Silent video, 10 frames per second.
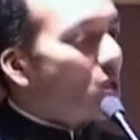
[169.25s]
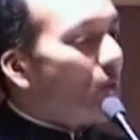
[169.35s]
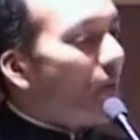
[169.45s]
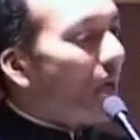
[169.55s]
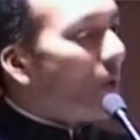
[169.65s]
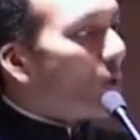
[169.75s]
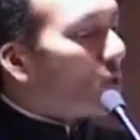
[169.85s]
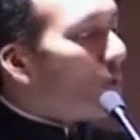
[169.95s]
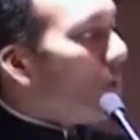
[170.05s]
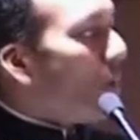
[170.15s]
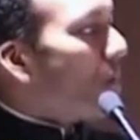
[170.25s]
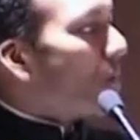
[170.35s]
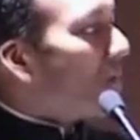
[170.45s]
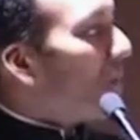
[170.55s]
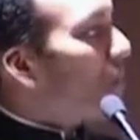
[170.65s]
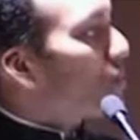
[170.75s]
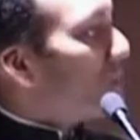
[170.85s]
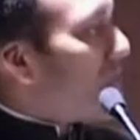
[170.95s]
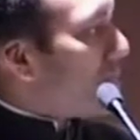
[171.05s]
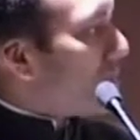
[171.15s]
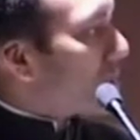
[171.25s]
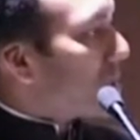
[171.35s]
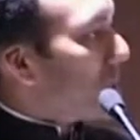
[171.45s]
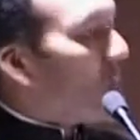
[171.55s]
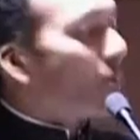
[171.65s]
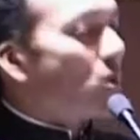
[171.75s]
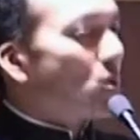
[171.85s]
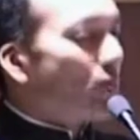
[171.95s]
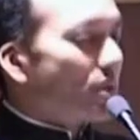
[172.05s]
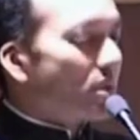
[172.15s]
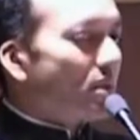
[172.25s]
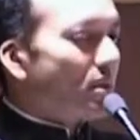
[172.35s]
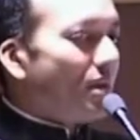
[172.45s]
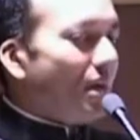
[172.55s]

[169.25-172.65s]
So when I got to know about it, I was very interested. I wanted to visit.